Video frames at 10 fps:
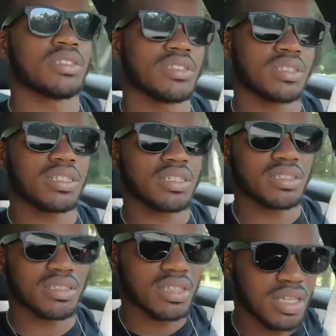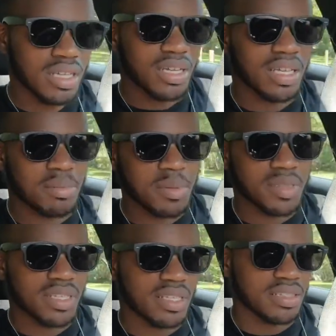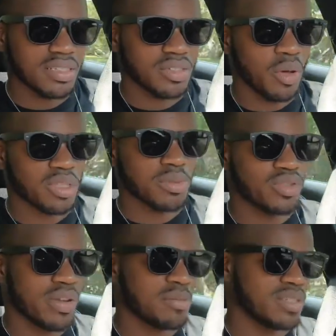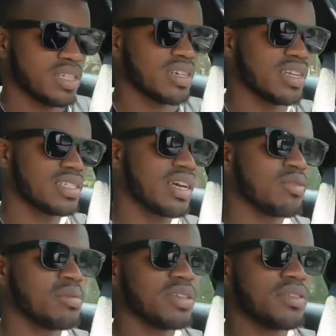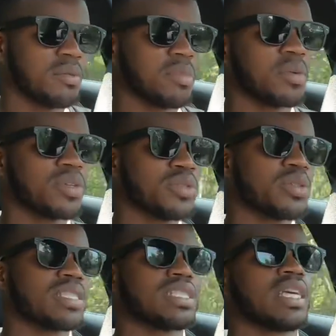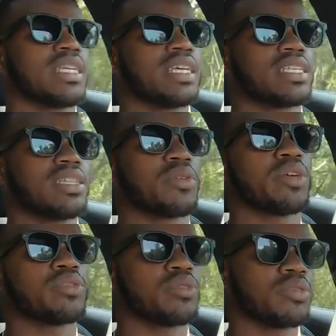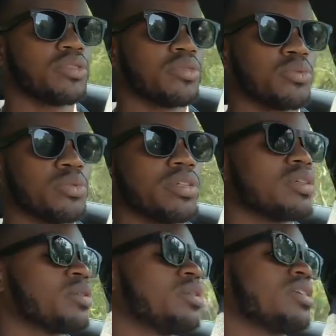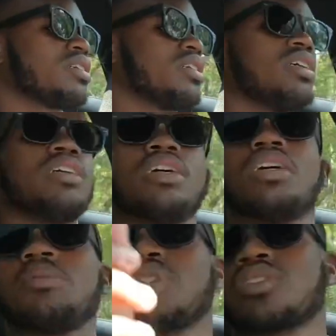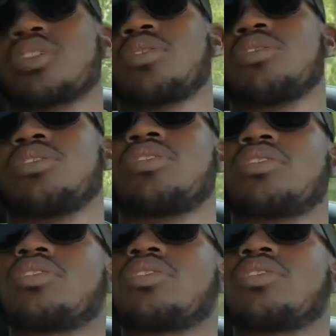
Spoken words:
Thing, a lot of people say this is the ultimate driving machine. Honestly, I would believe them, but we're going to do a slight acceleration run here really quick. Make sure I close this.